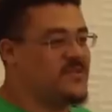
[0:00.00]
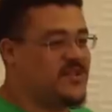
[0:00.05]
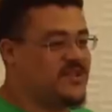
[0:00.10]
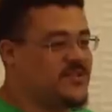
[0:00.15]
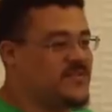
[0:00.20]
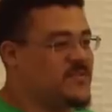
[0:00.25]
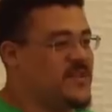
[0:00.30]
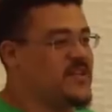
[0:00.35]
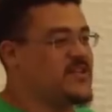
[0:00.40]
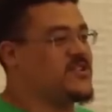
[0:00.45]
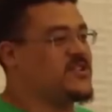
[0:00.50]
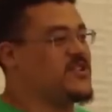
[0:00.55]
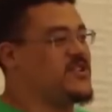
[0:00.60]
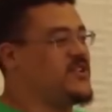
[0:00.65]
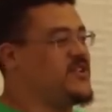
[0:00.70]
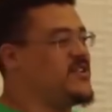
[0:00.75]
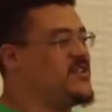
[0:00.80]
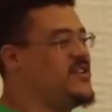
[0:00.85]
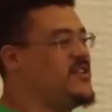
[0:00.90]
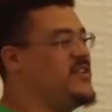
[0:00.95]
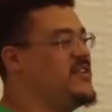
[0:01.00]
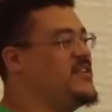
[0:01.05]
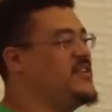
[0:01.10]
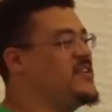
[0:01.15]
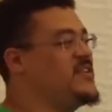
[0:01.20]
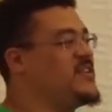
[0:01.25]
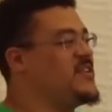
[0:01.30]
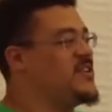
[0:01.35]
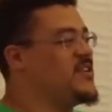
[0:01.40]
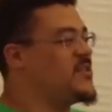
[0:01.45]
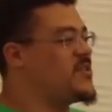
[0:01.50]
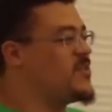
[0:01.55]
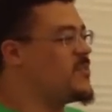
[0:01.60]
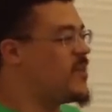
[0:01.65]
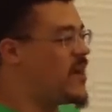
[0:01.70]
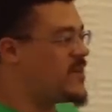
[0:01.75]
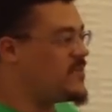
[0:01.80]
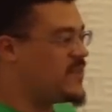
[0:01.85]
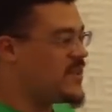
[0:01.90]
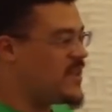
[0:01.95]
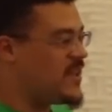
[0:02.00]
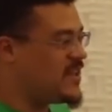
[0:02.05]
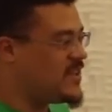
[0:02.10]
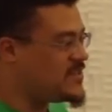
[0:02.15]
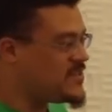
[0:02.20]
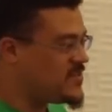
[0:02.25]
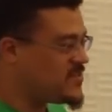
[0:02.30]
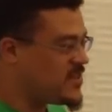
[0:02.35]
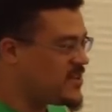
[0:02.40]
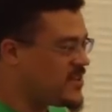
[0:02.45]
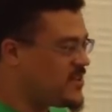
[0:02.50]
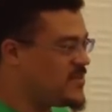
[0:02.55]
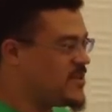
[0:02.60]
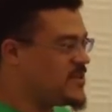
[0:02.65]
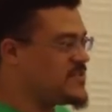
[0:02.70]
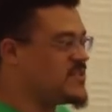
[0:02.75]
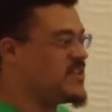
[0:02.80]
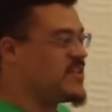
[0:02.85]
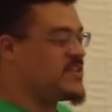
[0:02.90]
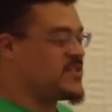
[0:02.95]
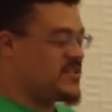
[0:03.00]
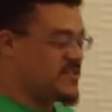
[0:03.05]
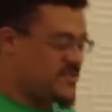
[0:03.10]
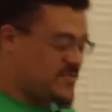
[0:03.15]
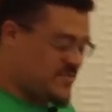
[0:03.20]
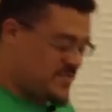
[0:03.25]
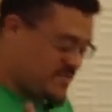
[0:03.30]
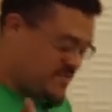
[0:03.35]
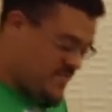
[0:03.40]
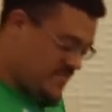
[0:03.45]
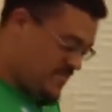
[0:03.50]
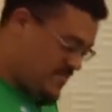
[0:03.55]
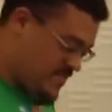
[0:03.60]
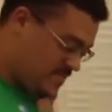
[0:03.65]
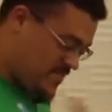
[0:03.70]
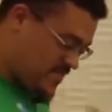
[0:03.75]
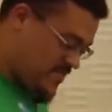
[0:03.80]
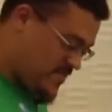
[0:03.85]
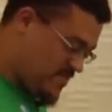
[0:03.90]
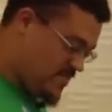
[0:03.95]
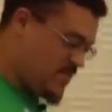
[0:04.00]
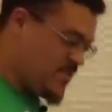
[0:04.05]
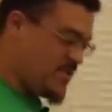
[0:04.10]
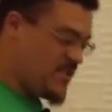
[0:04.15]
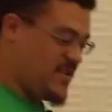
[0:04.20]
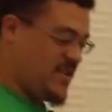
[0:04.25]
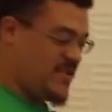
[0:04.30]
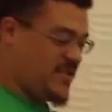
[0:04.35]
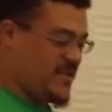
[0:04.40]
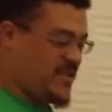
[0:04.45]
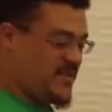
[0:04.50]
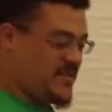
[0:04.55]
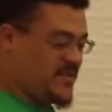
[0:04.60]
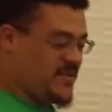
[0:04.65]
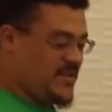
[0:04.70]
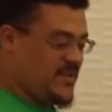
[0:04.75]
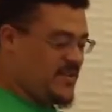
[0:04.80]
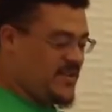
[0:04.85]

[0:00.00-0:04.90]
me just make sure, there might be something you're missing. Just put it on there.